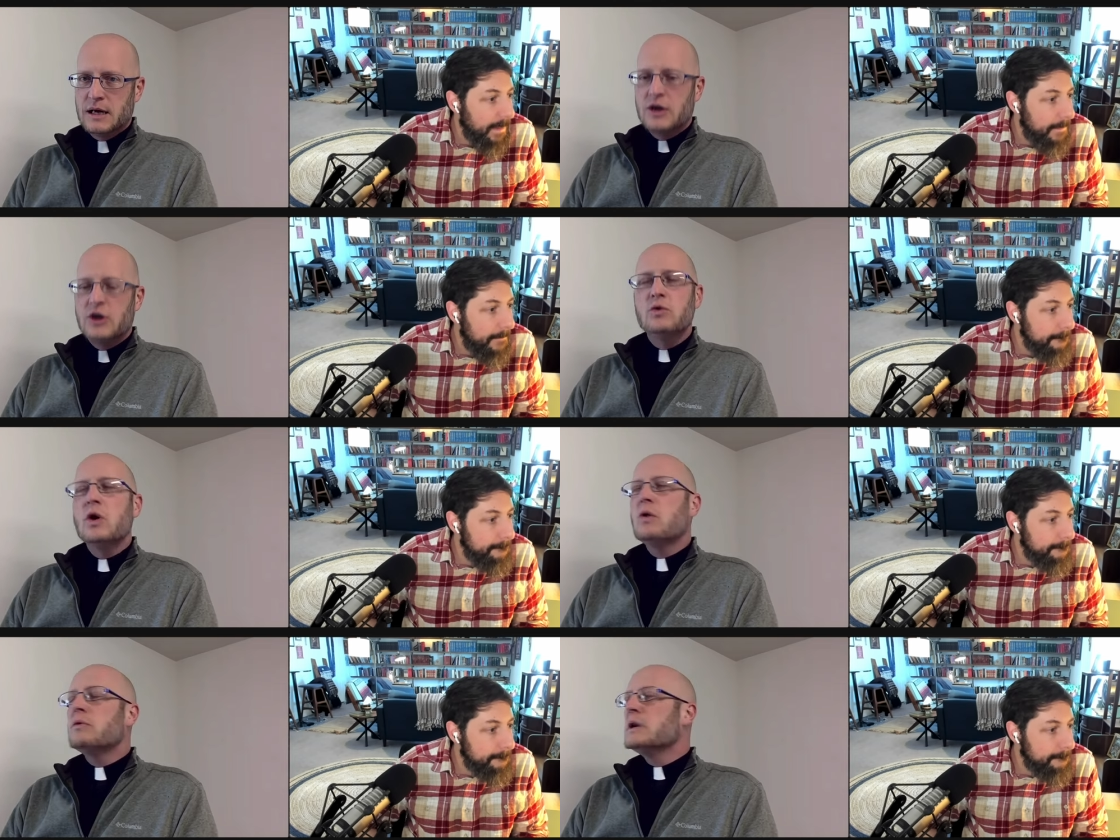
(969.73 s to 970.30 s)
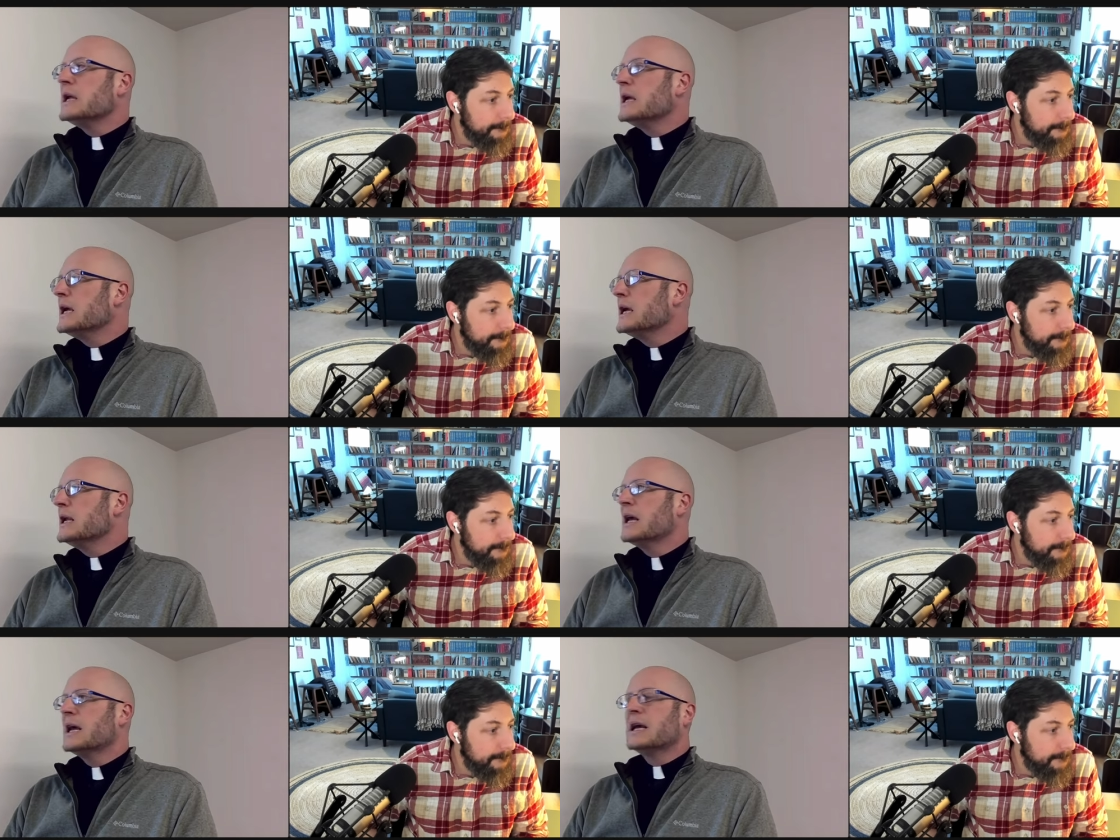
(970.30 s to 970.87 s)
Speaker 1: You don't
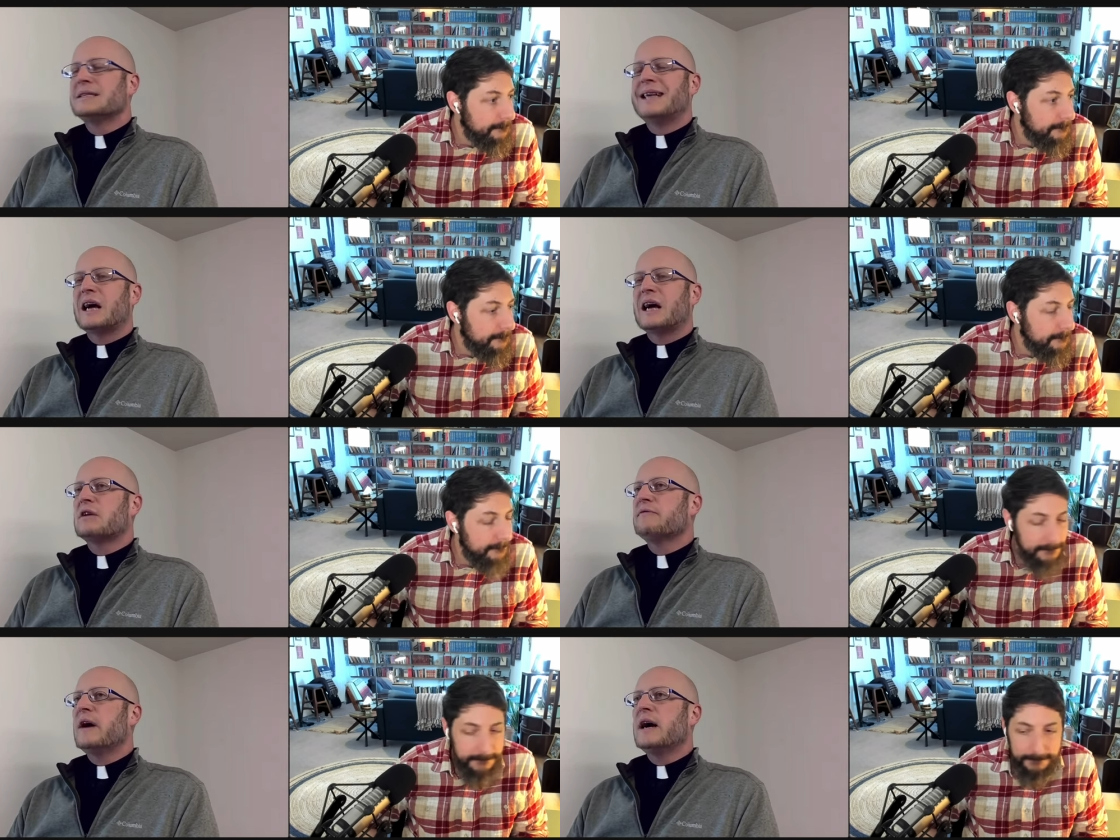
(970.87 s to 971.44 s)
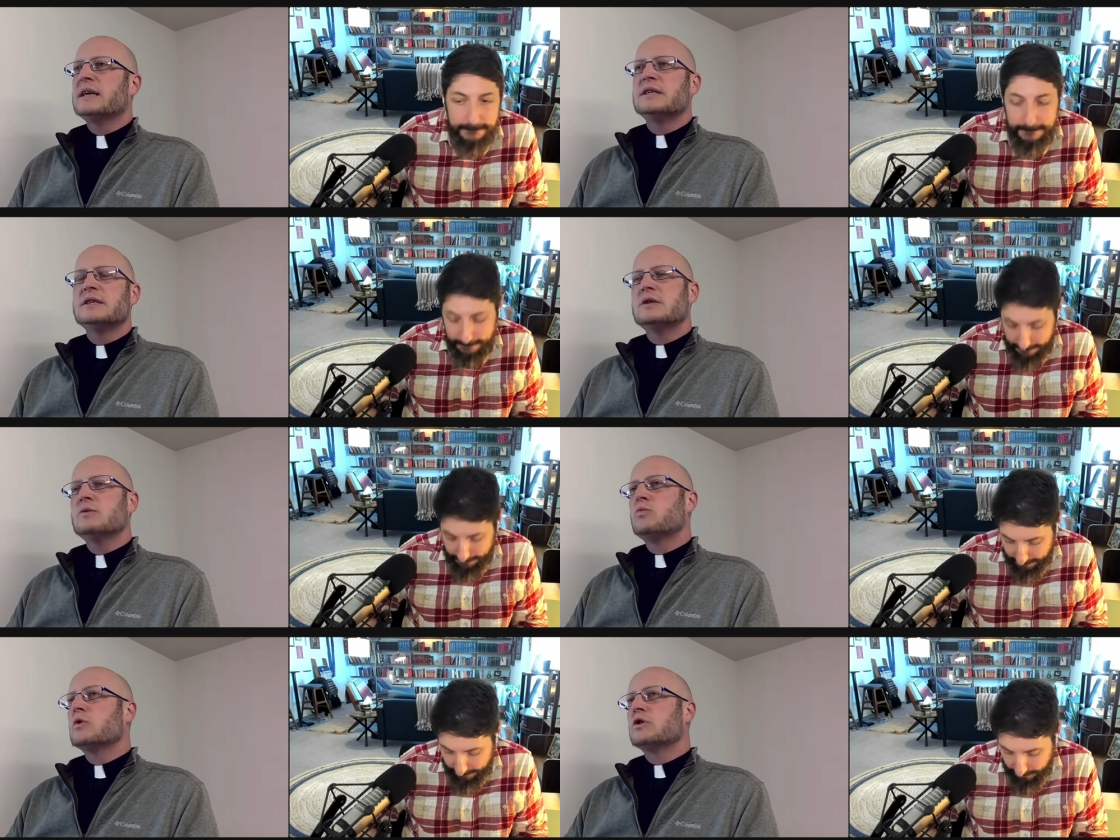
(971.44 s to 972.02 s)
need sacrifices
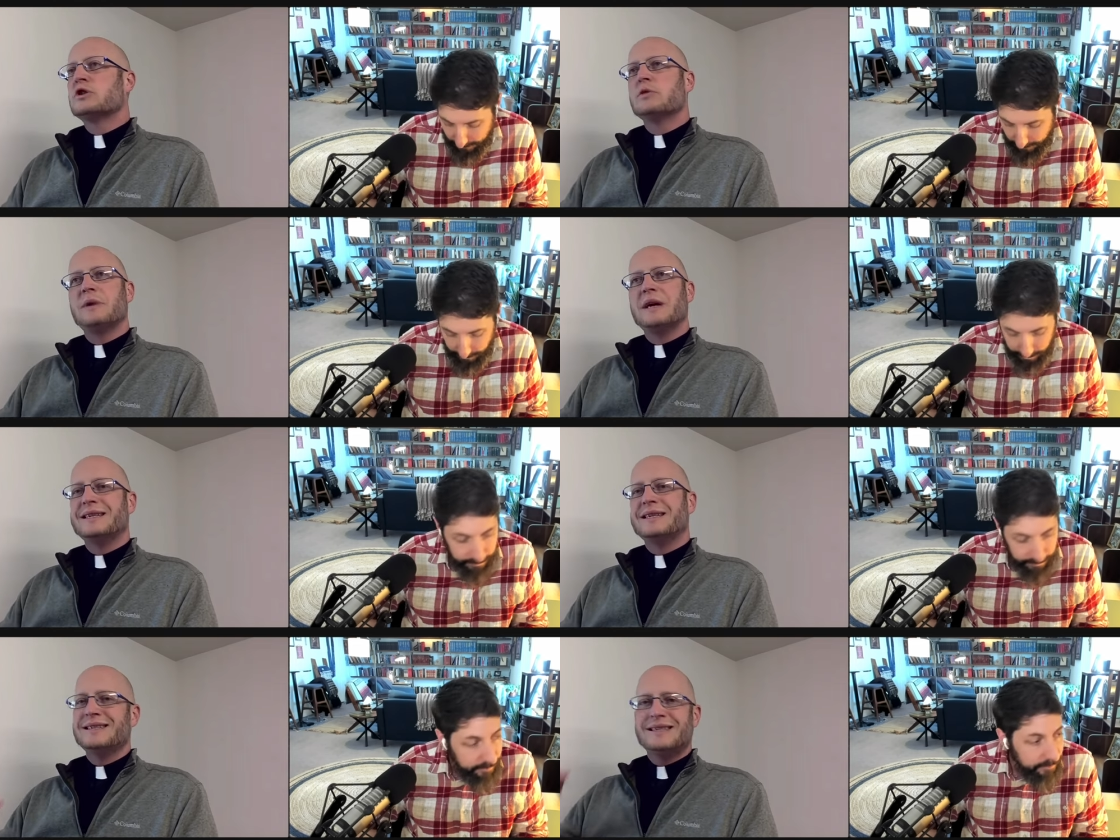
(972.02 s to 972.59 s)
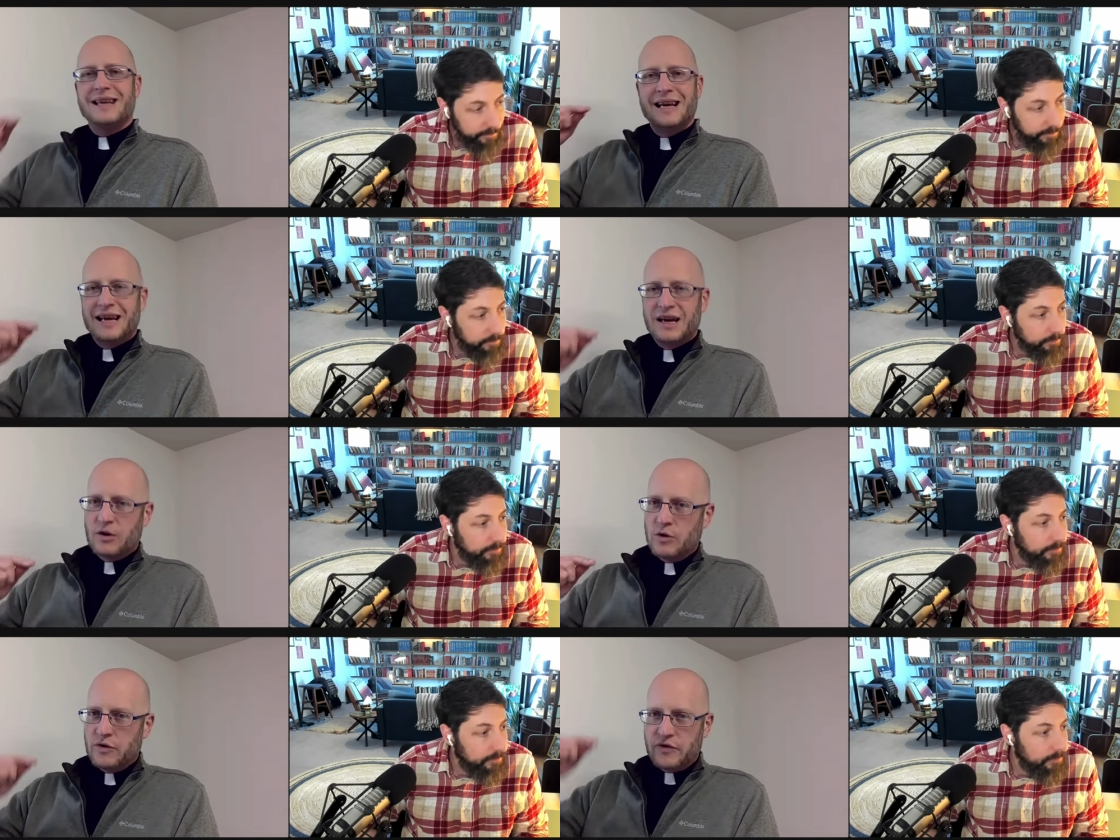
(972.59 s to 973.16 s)
and worship isn't
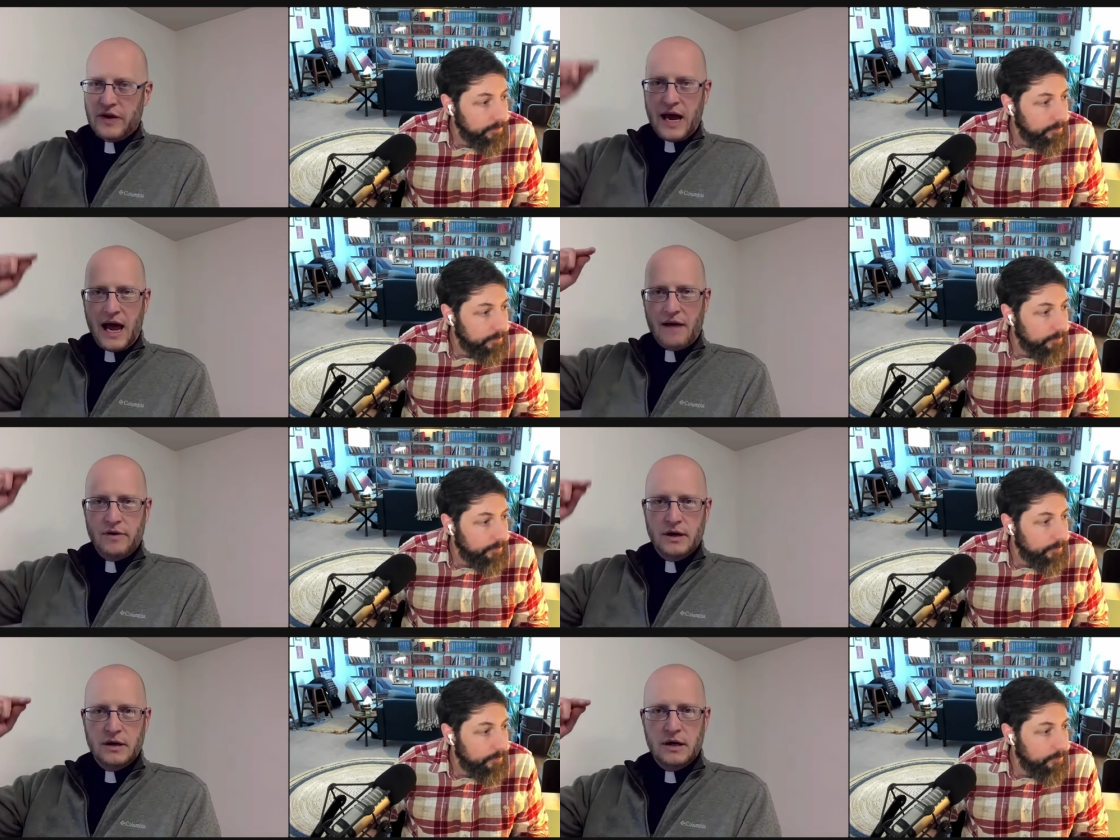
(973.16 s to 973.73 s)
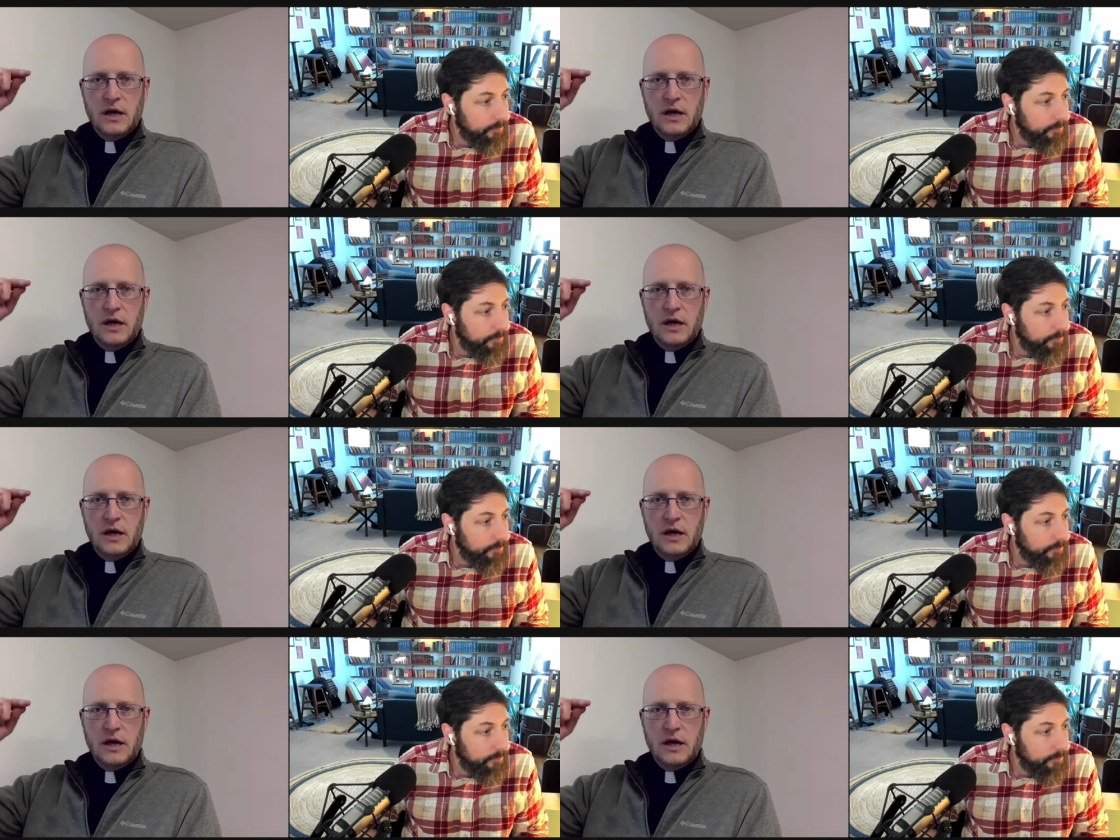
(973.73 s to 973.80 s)
earth to heaven.